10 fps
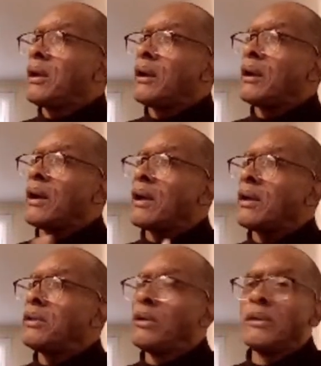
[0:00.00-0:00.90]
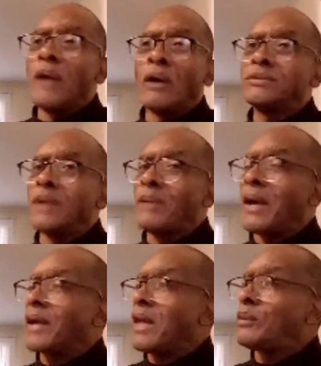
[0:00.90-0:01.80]
Yeah. You know
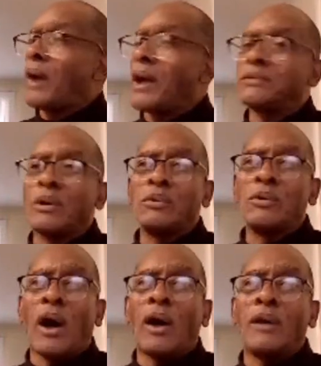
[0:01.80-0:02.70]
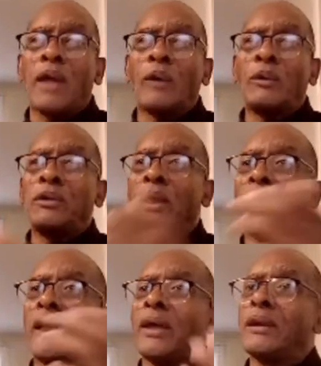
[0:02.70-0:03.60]
that I got a YWR now and
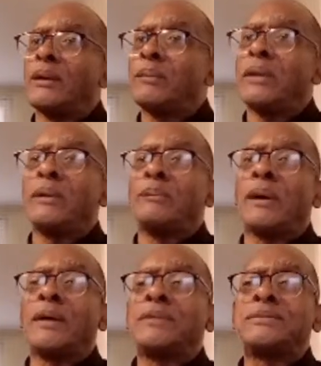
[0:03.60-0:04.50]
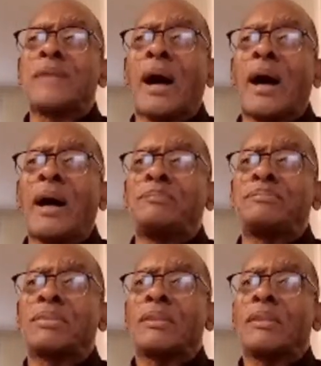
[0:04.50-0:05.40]
you're laying up in the bus
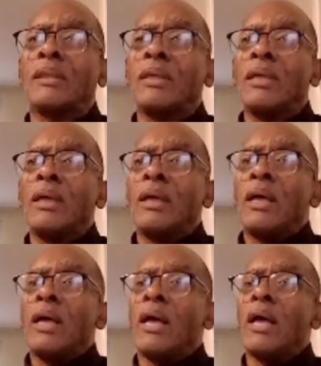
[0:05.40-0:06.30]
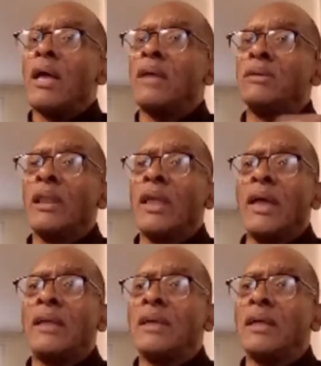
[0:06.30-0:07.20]
stop. And you're
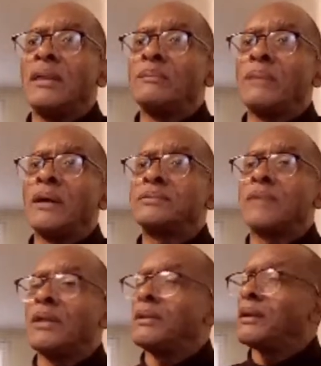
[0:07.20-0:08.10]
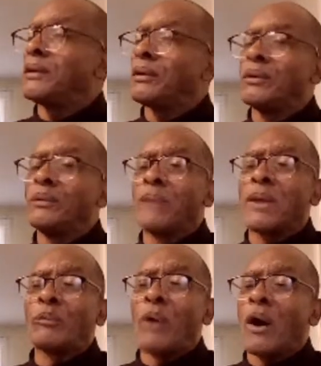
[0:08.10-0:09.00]
laying there in the bus stop. You don't know who
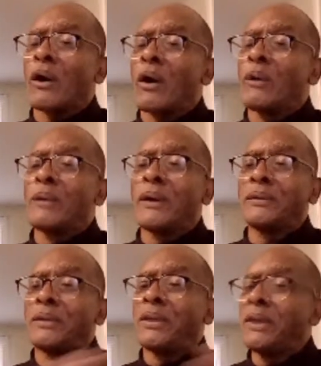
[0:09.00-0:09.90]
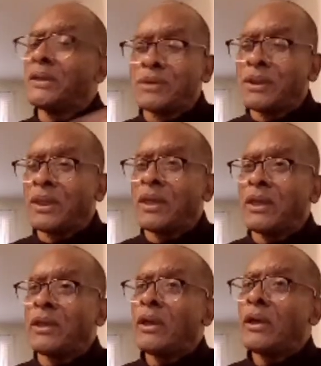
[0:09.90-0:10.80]
may walk over and hit you in the
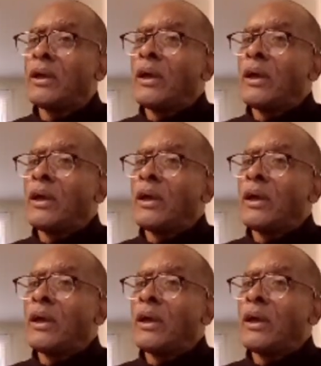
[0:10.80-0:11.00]
head.